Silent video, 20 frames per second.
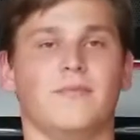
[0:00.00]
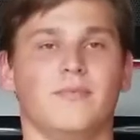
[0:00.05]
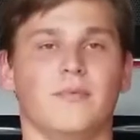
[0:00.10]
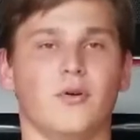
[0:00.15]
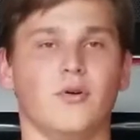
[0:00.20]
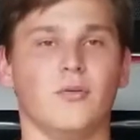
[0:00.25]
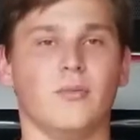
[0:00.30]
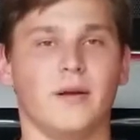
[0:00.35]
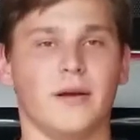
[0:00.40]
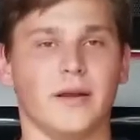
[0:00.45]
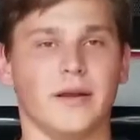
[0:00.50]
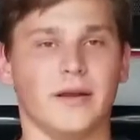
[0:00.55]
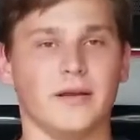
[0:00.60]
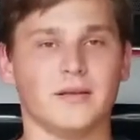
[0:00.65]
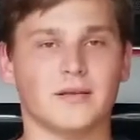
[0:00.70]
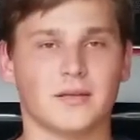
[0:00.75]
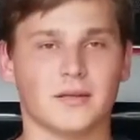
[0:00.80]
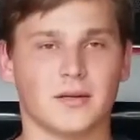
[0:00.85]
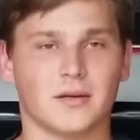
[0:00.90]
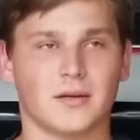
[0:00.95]
Uber
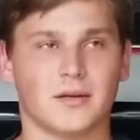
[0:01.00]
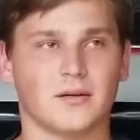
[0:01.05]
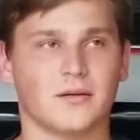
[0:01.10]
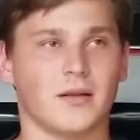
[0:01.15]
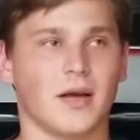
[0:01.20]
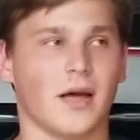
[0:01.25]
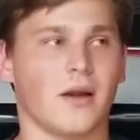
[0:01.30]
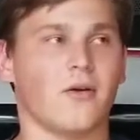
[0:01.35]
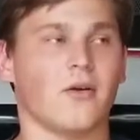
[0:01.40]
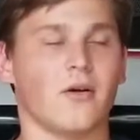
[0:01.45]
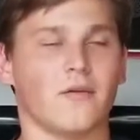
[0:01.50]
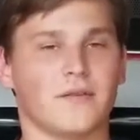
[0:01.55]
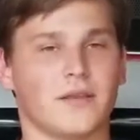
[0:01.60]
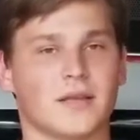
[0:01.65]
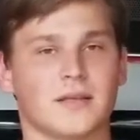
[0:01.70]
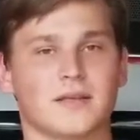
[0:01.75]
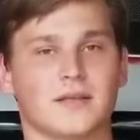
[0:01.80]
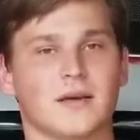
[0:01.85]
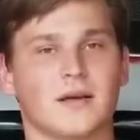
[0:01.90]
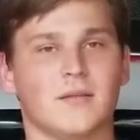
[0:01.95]
Eats, or I don't know if
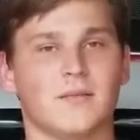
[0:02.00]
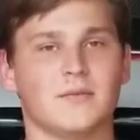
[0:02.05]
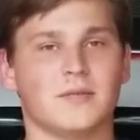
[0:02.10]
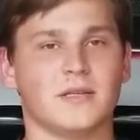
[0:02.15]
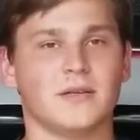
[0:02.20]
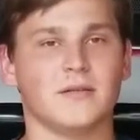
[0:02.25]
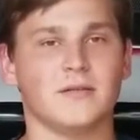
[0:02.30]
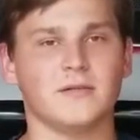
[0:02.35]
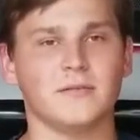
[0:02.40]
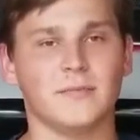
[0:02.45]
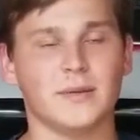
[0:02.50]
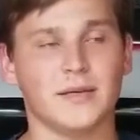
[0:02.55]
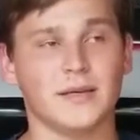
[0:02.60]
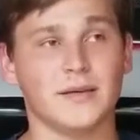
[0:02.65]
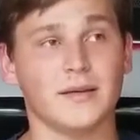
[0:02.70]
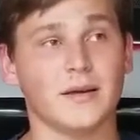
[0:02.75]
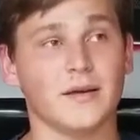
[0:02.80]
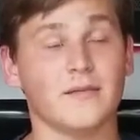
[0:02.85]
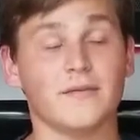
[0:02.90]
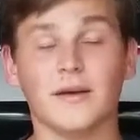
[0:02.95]
that's going to still
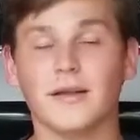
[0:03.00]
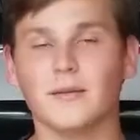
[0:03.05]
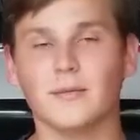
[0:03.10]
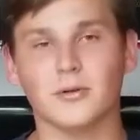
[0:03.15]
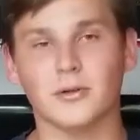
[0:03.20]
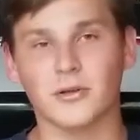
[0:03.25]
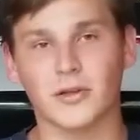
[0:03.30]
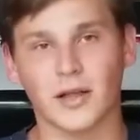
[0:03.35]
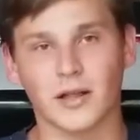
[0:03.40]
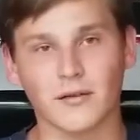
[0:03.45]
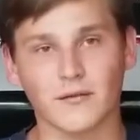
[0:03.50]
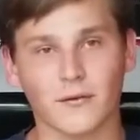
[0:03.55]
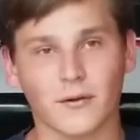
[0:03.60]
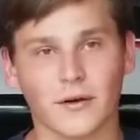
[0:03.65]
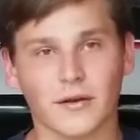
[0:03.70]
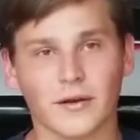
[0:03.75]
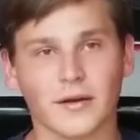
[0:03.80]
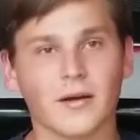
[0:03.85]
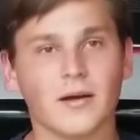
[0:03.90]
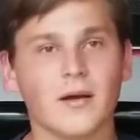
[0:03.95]
be available in
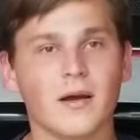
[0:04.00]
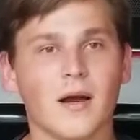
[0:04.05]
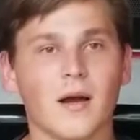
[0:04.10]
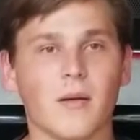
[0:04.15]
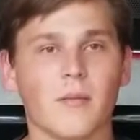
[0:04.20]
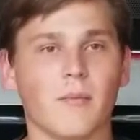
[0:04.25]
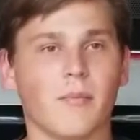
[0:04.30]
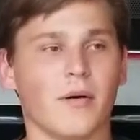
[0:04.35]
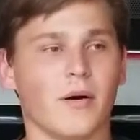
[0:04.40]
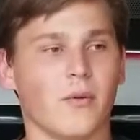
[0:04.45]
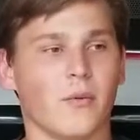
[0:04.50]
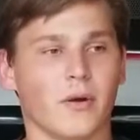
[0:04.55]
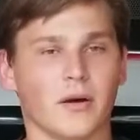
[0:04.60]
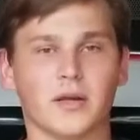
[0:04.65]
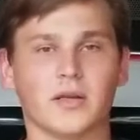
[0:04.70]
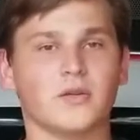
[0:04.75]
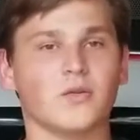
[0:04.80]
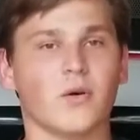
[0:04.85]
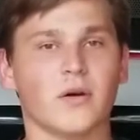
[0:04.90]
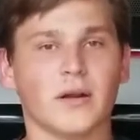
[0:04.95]
California, but work
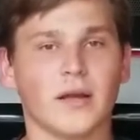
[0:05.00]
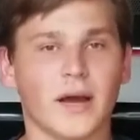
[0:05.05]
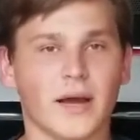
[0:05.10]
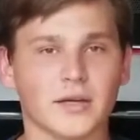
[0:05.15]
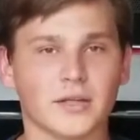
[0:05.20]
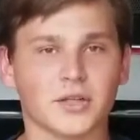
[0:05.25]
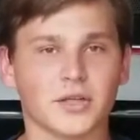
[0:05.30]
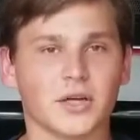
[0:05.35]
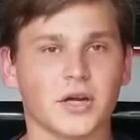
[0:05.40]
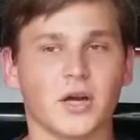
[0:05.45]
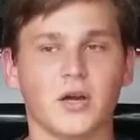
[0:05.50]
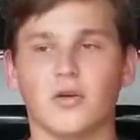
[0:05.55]
DoorDash.